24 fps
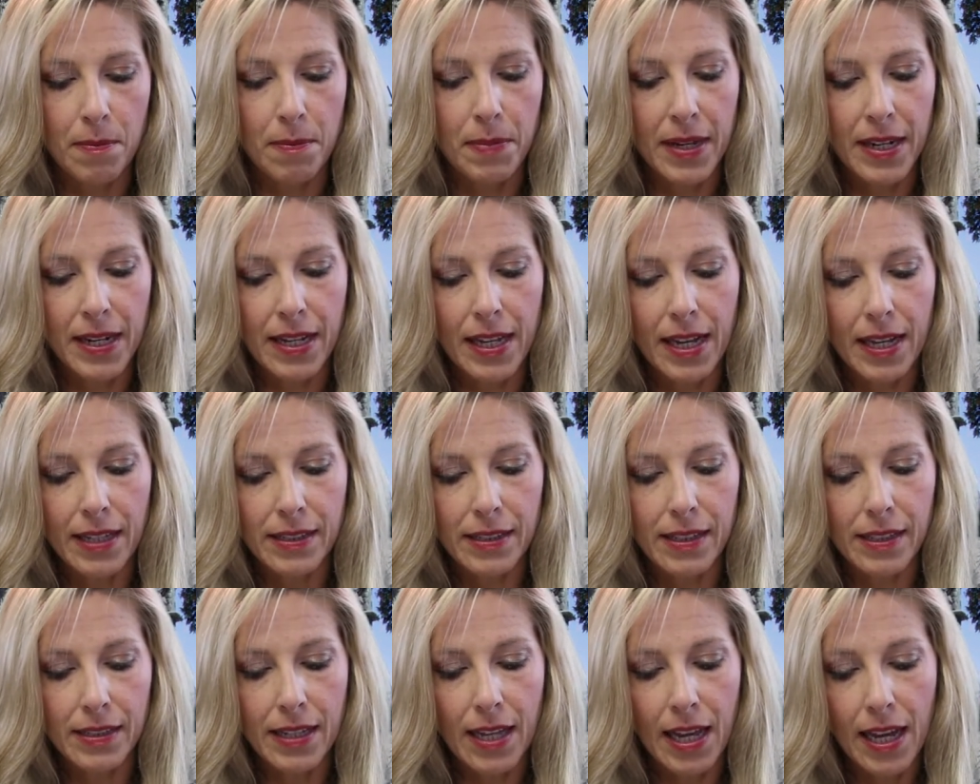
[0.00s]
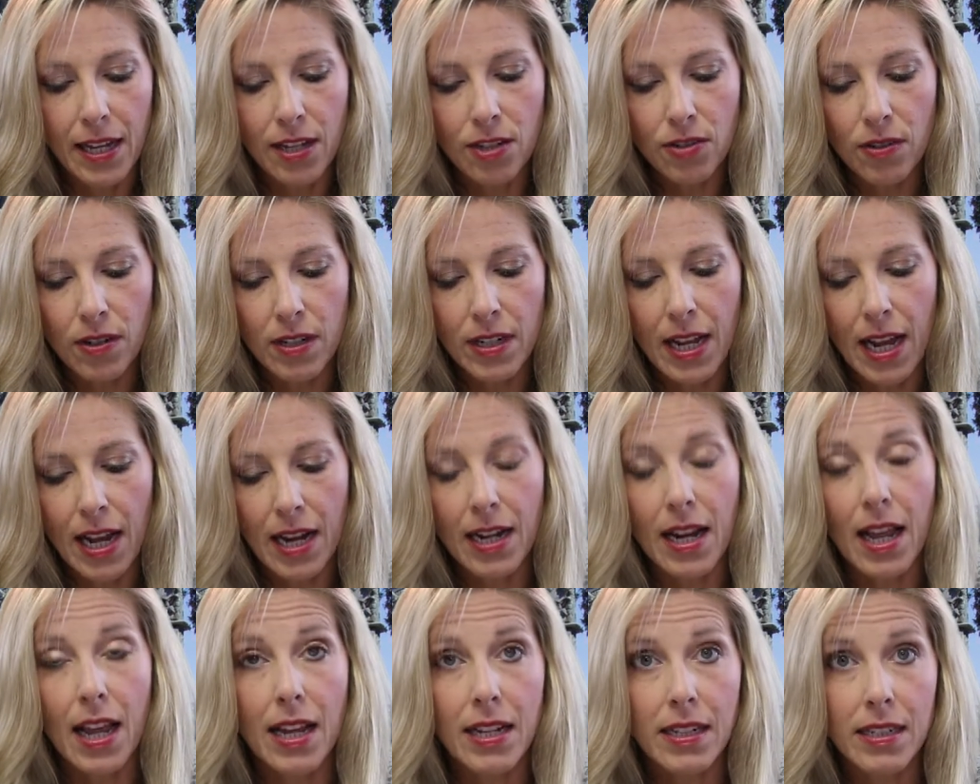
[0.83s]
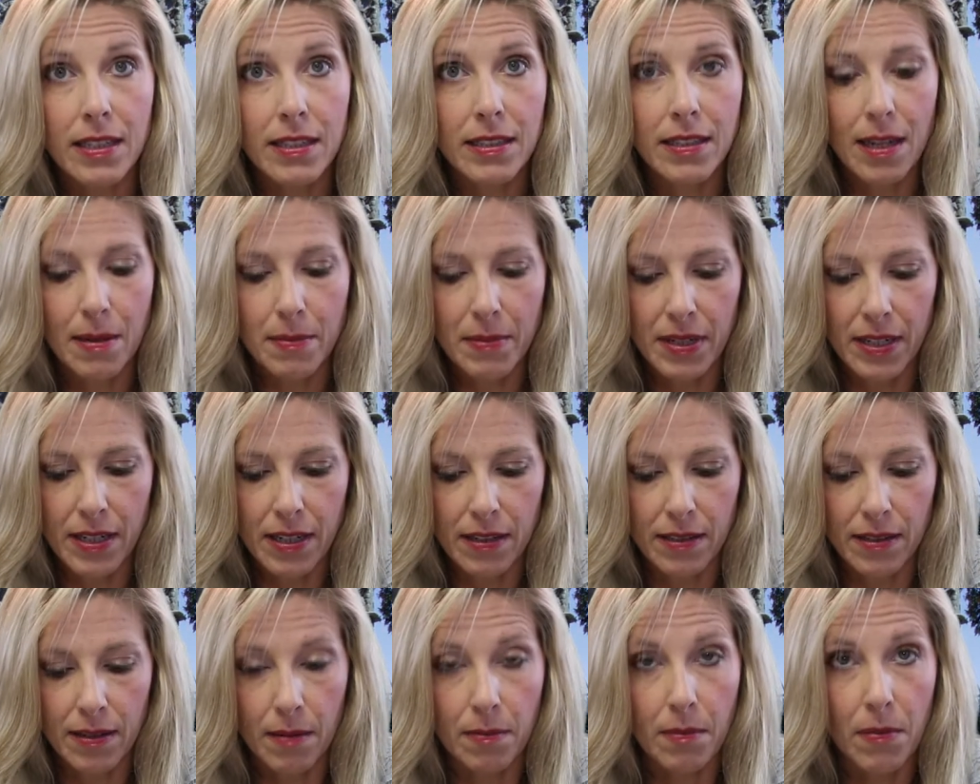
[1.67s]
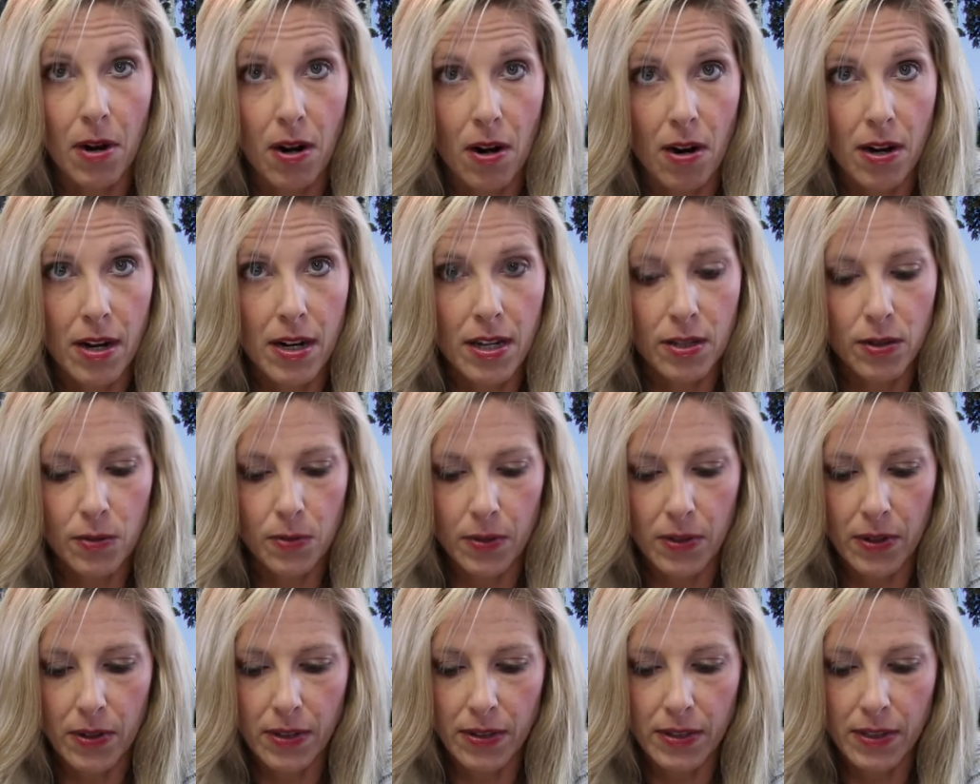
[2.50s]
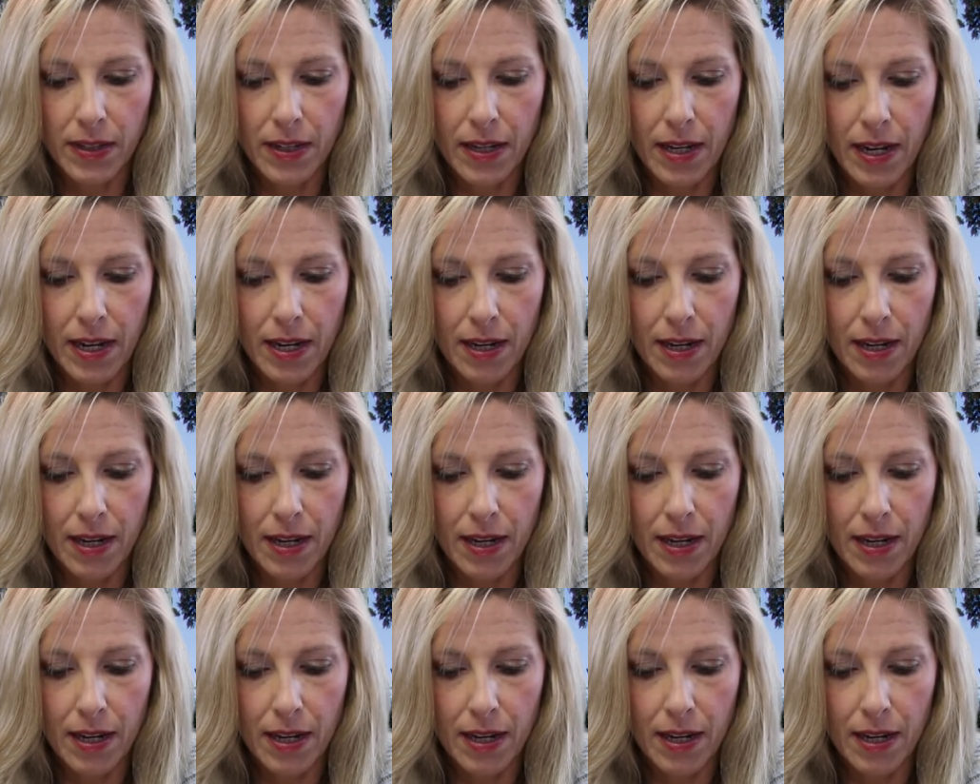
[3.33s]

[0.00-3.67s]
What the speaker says: BDS's hatred and anti-Semitism are his words.